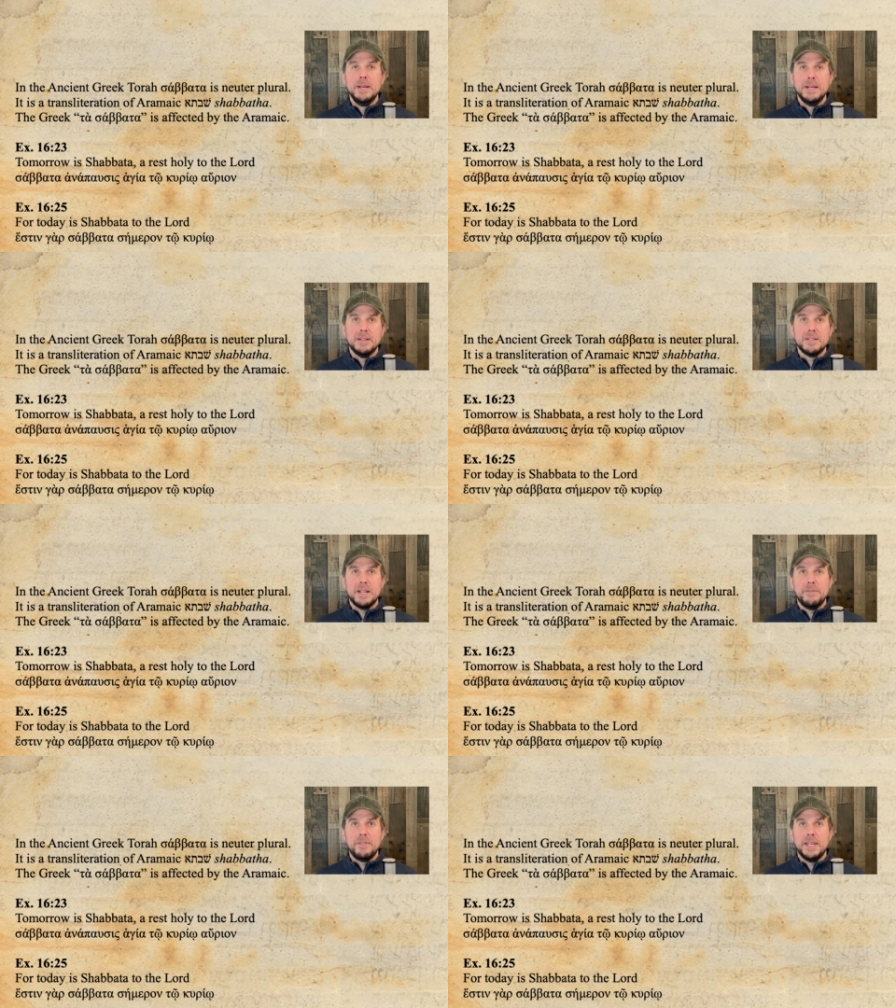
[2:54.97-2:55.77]

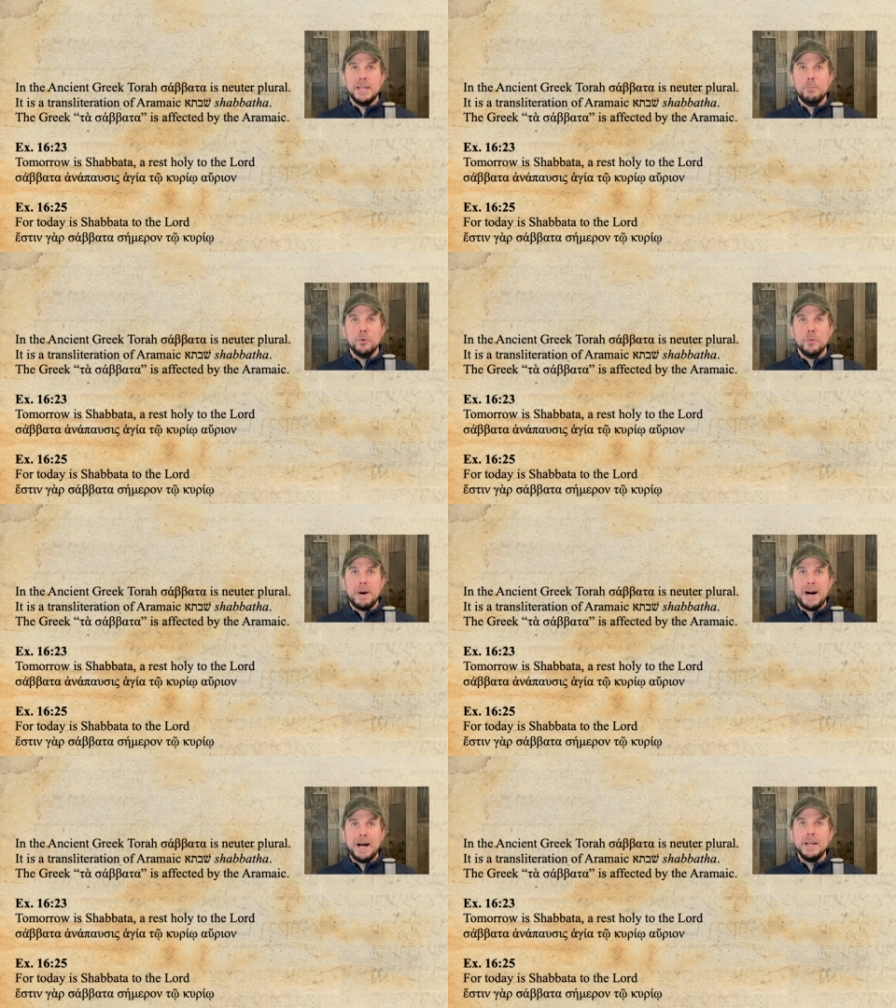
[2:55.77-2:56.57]
Instead of the Hebrew
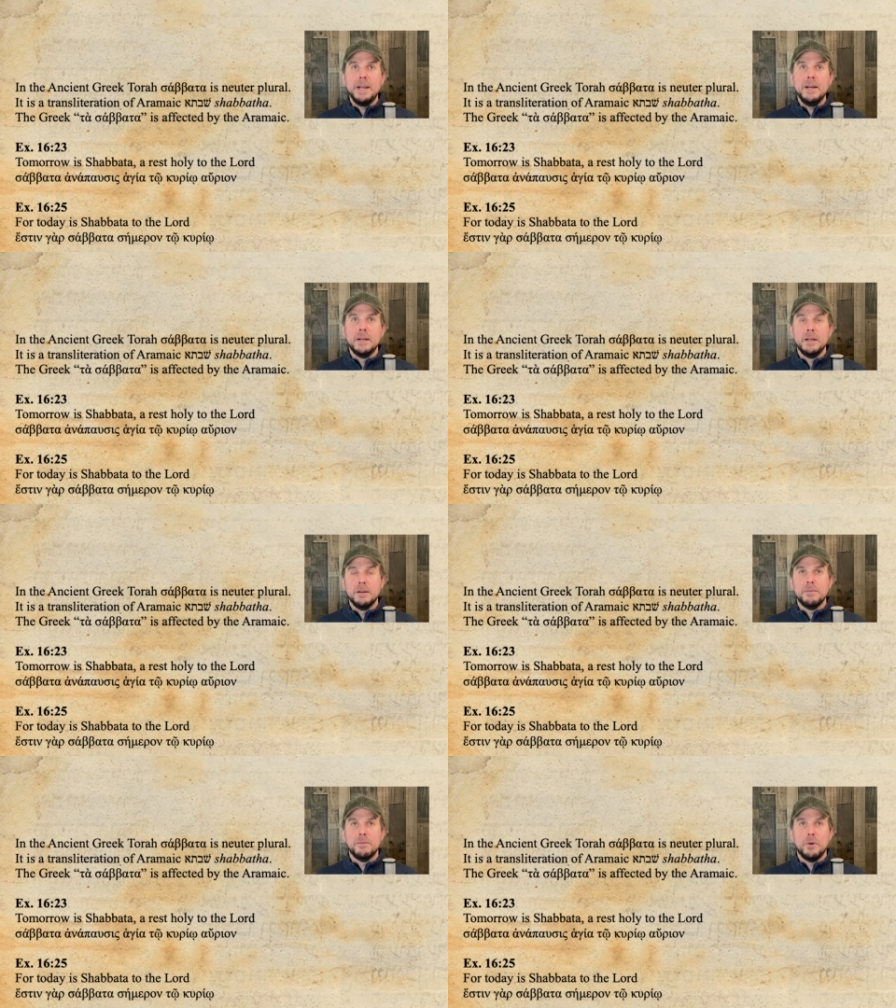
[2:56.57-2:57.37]
man
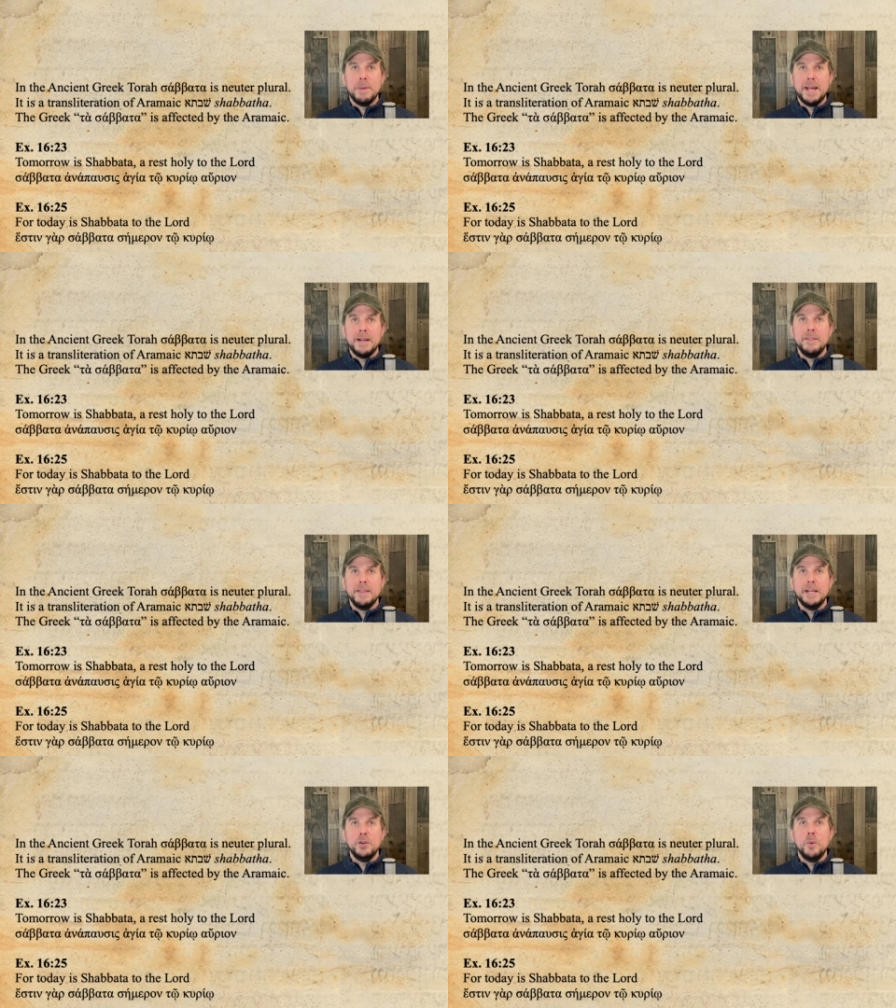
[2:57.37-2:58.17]
for manna,
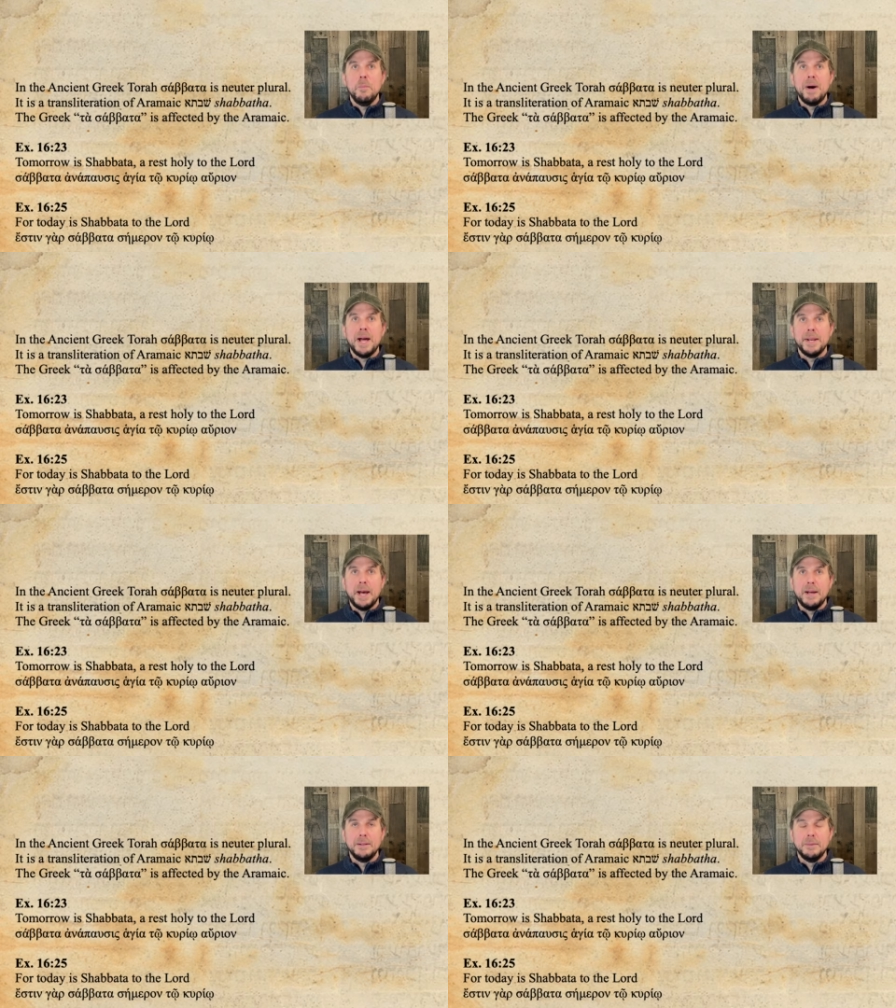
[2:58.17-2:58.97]
they knew
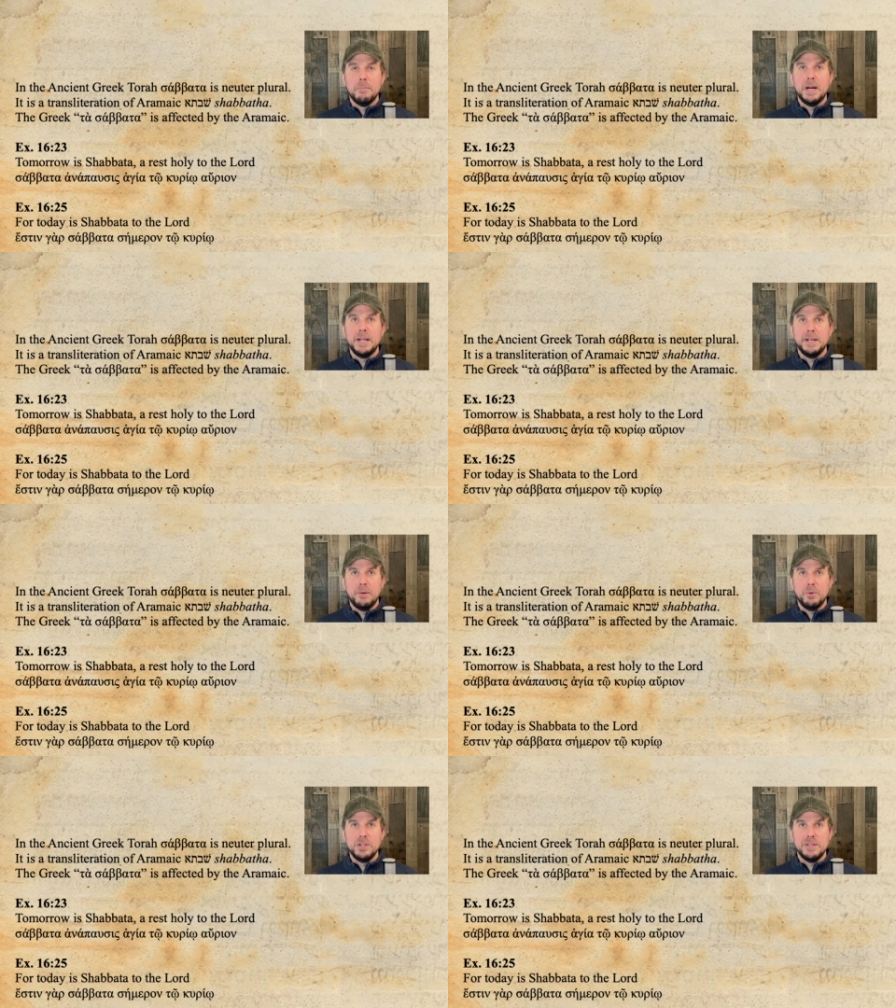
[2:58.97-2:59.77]
mana, mana,
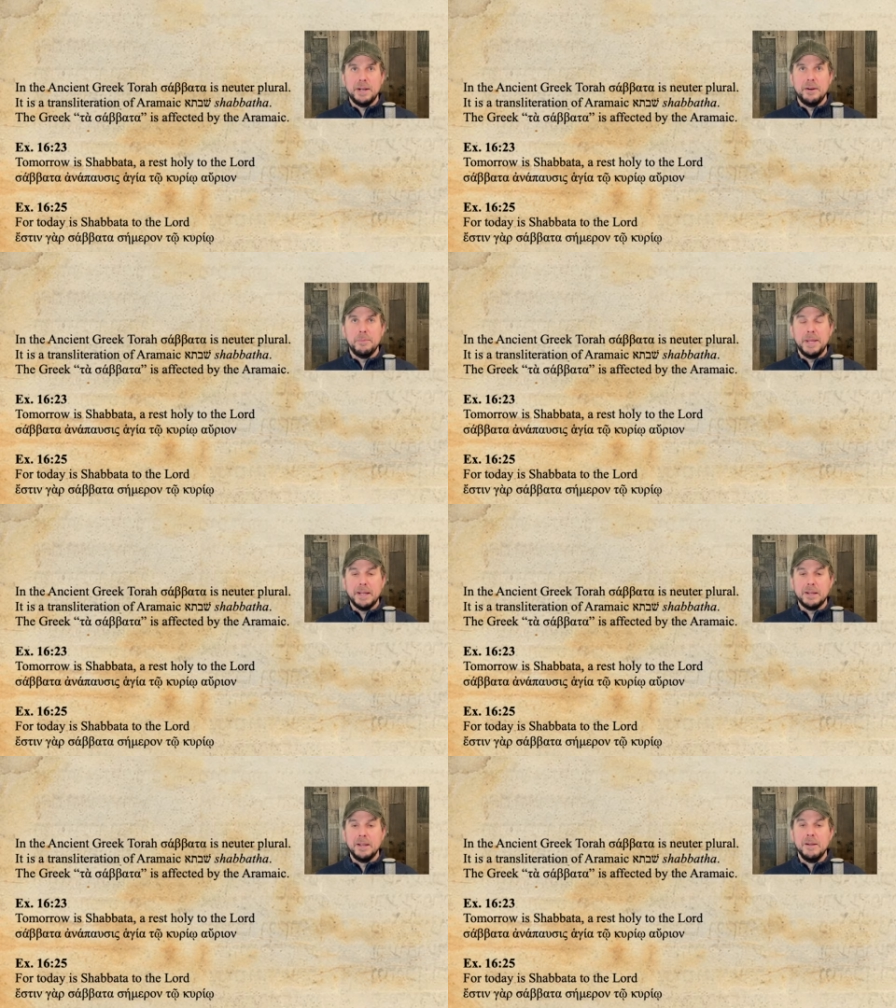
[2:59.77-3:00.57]
which is
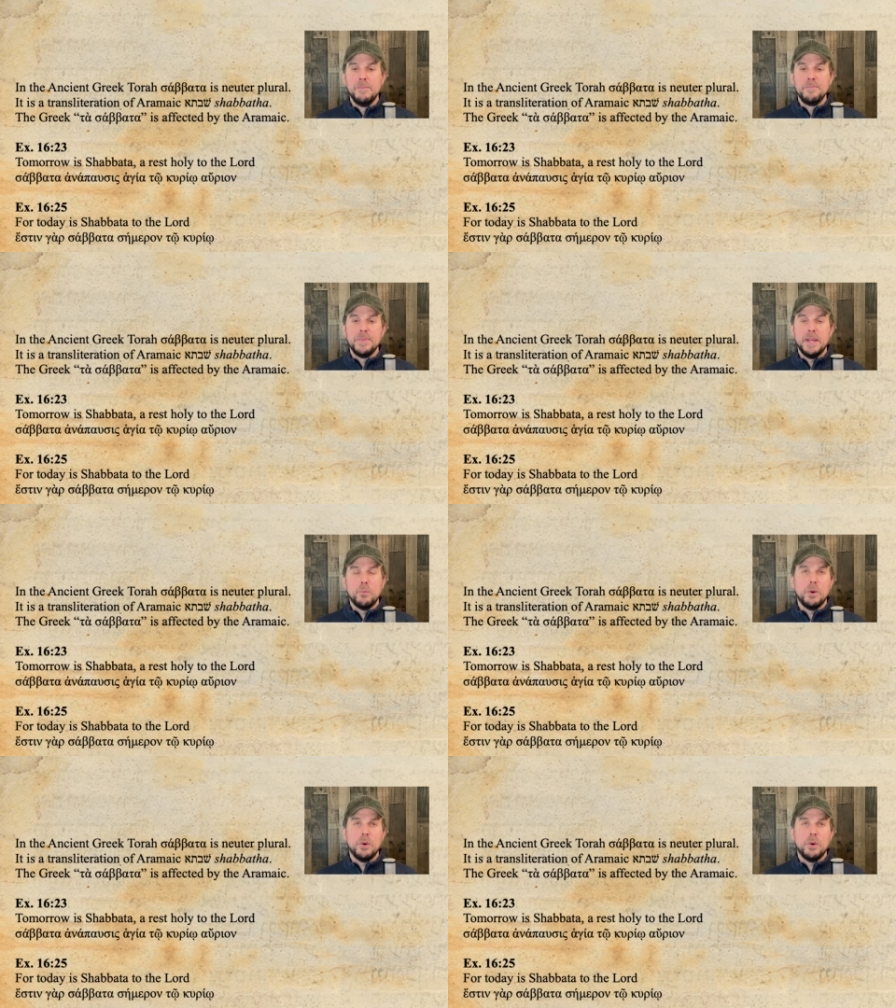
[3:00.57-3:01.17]
Aramaic. And what we're